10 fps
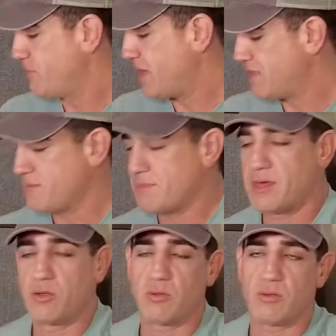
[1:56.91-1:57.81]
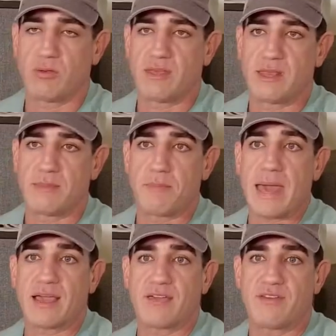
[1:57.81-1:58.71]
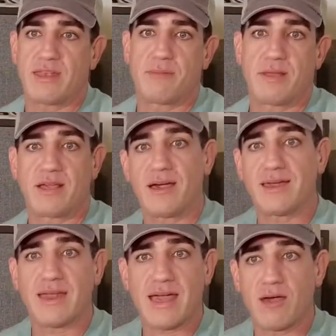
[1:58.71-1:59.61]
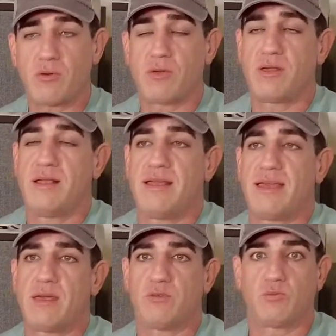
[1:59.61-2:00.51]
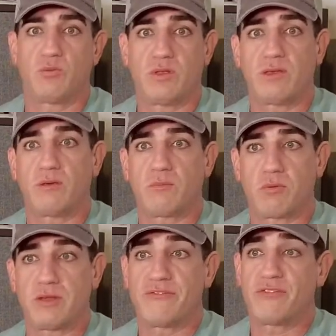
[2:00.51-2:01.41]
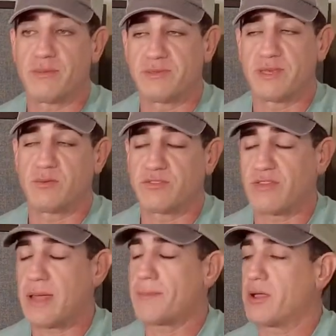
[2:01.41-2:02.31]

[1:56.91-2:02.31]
and the metal in the back of it had been cut out and was really pretty flimsy and was flapping